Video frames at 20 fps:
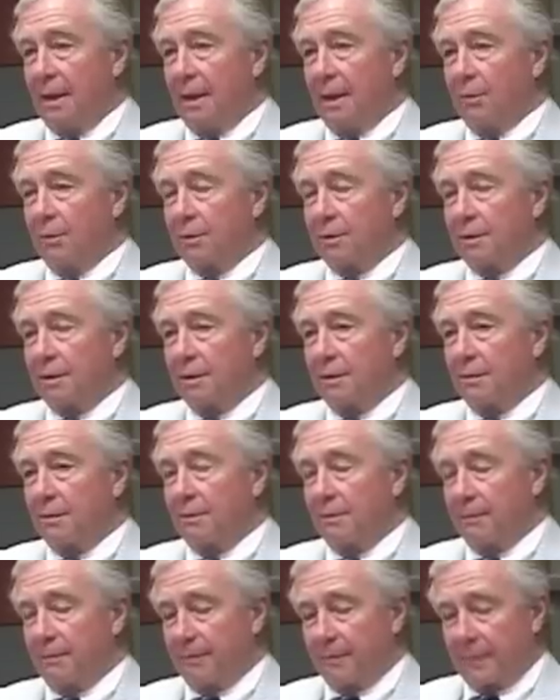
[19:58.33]
It was the
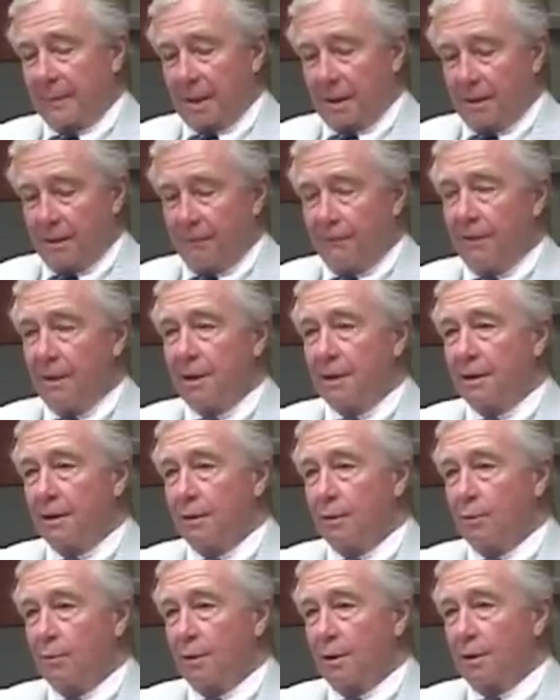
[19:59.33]

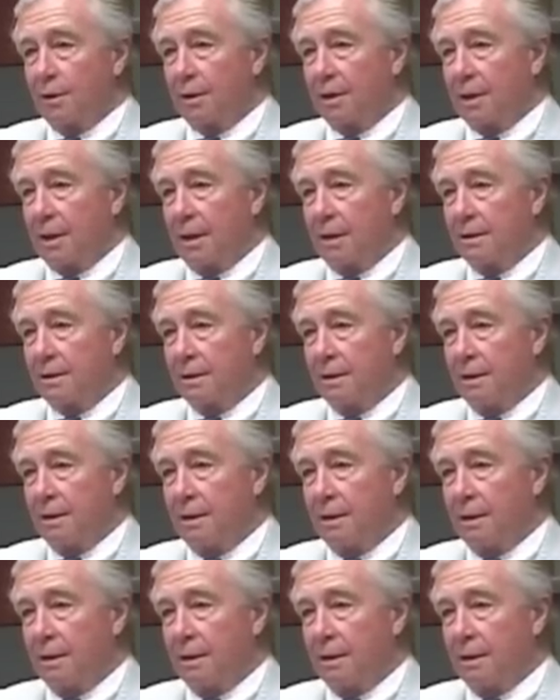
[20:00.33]
Fontenot murder case. He